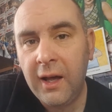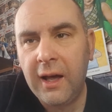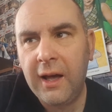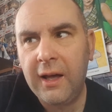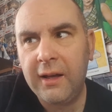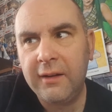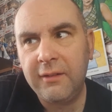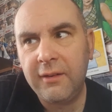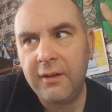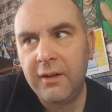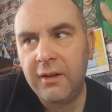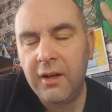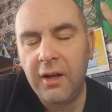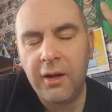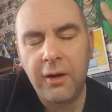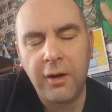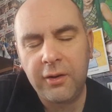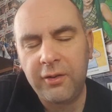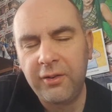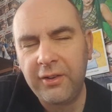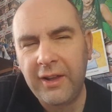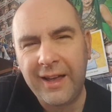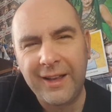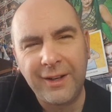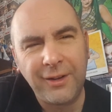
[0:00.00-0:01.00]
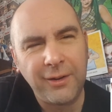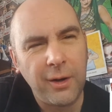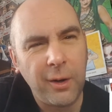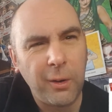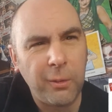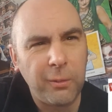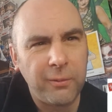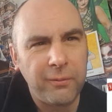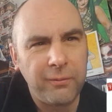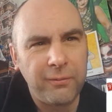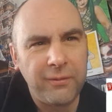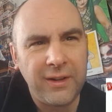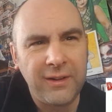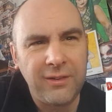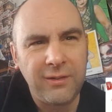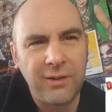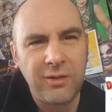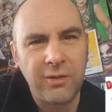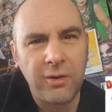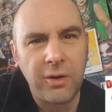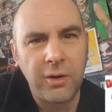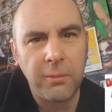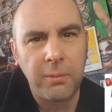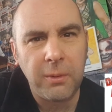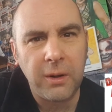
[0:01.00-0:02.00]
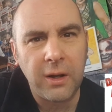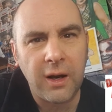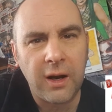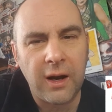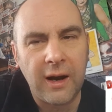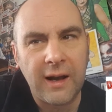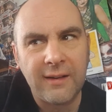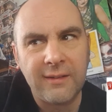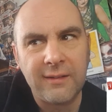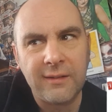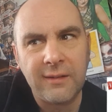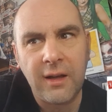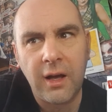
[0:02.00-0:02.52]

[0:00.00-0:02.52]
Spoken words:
And a side note, this is going to be the last